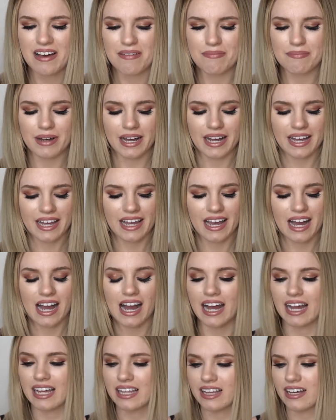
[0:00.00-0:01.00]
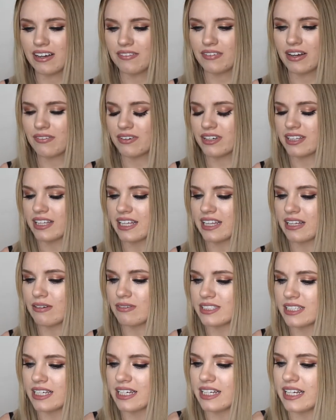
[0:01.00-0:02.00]
But I love everything that
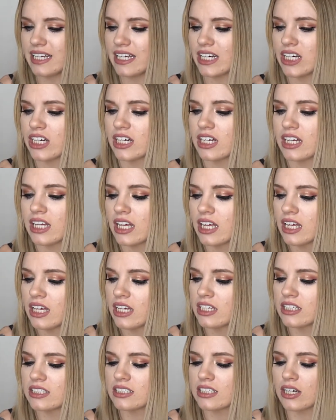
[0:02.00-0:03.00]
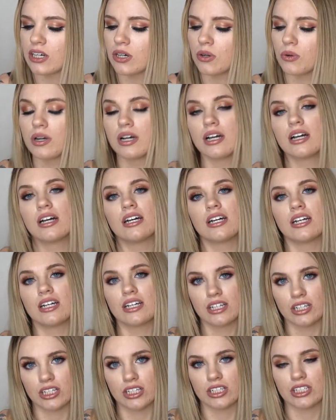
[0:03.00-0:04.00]
was in here. So
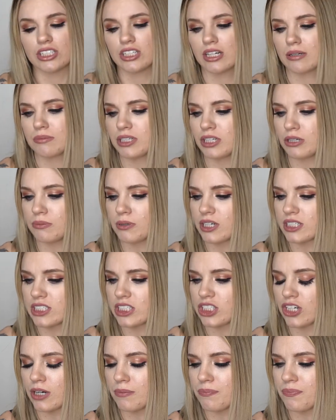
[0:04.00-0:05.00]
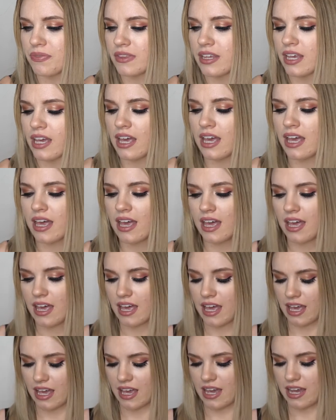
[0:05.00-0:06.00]
good job to you, BoxyCharm.
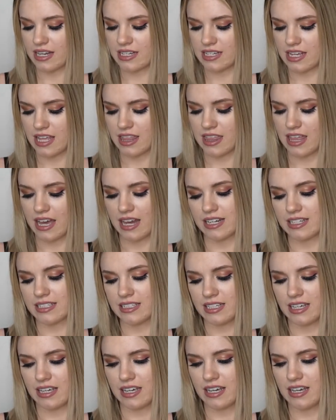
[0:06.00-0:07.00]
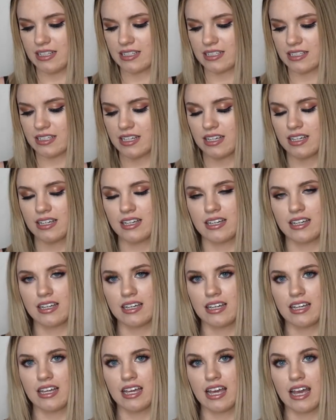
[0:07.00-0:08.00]
And that is it.
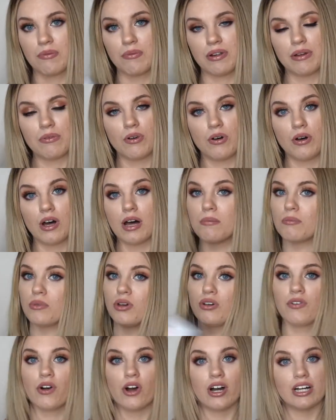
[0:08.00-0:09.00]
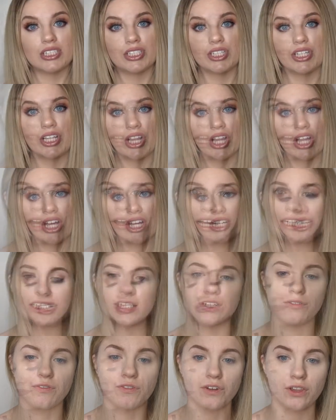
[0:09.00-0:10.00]
And we will move on to the look. Okay,
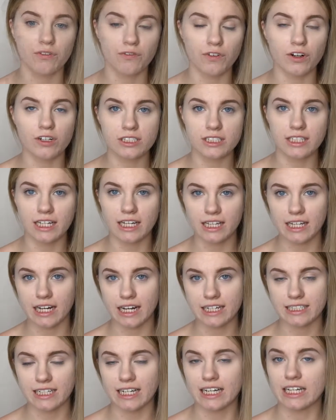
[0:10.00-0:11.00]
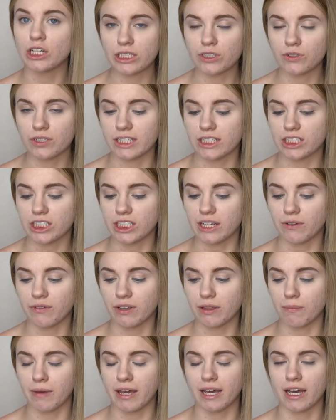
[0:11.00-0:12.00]
so for the first thing that I did, traditionally
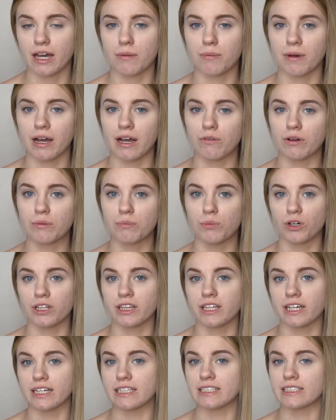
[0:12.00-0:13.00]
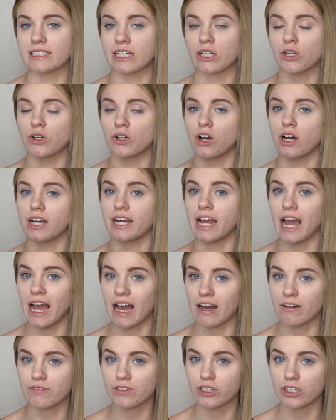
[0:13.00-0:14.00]
with makeup, I would put the concealer on
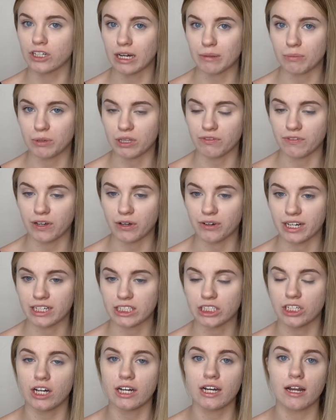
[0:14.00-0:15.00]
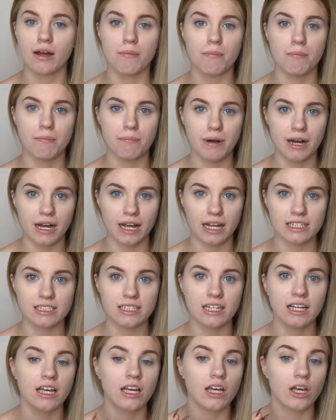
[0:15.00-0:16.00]
after I put the foundation on. But
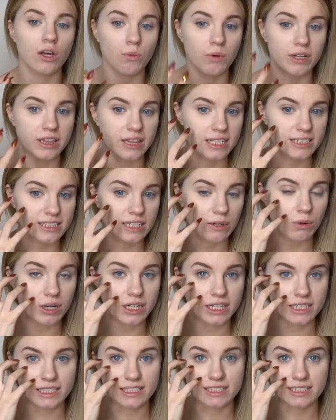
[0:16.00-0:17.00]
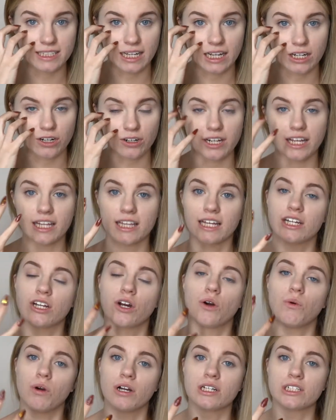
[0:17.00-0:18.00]
with this, I want it to sit underneath. I
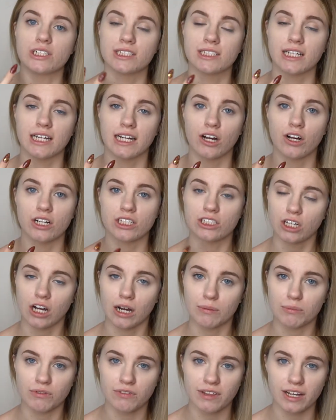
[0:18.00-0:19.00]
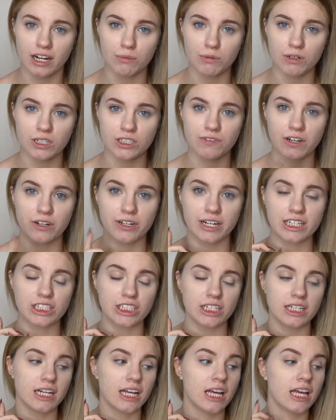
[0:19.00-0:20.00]
don't want to set it on top of the airbrush
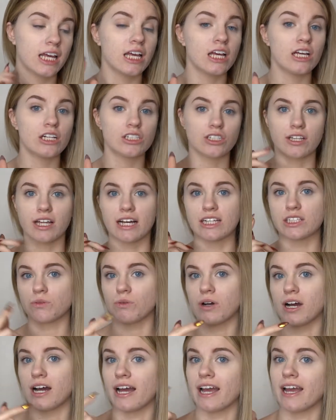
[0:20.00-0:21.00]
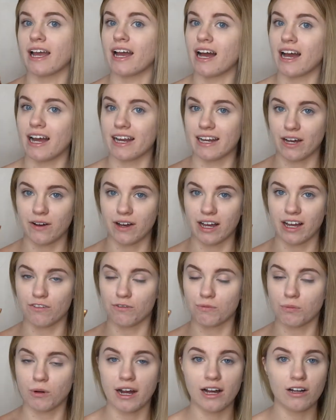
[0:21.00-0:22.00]
foundation. So that's why I now
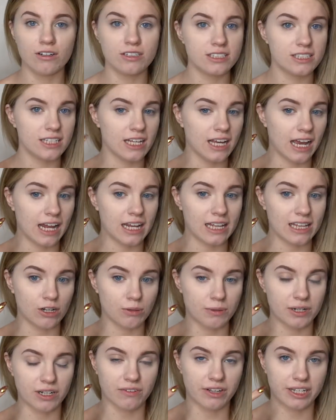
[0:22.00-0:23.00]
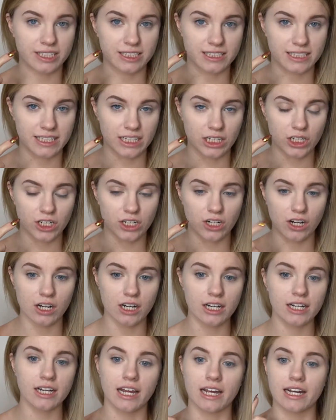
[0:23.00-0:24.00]
have brows and a little bit of concealer
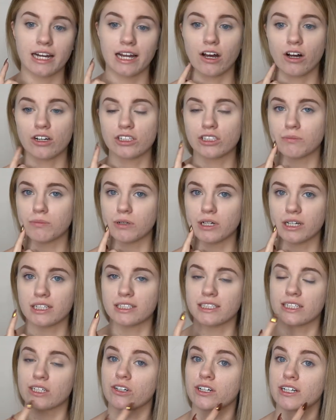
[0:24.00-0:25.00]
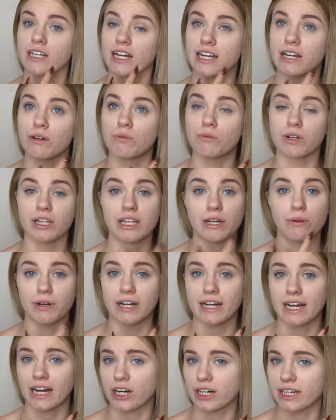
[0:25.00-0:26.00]
on. And I also put concealer on any really
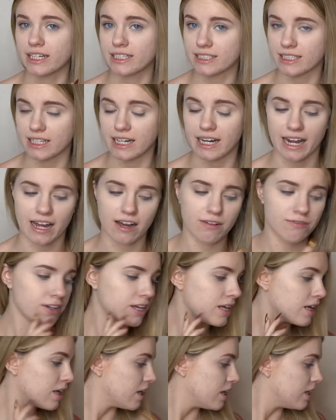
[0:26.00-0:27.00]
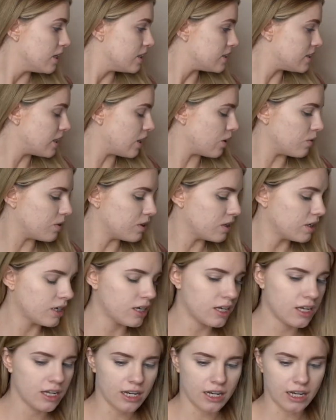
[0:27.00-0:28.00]
red areas that I have. So
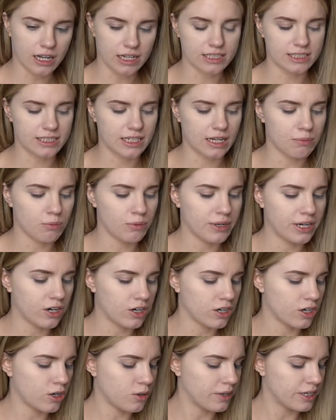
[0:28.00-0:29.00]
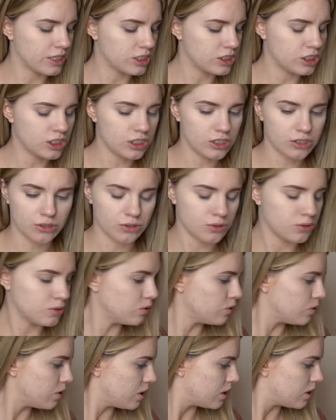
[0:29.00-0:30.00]
next step, I'm going
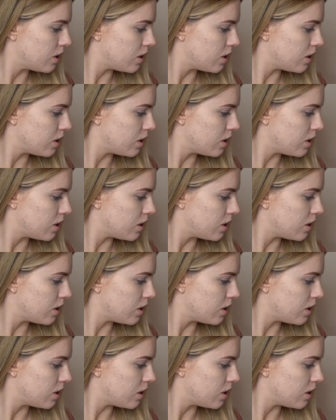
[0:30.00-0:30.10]
to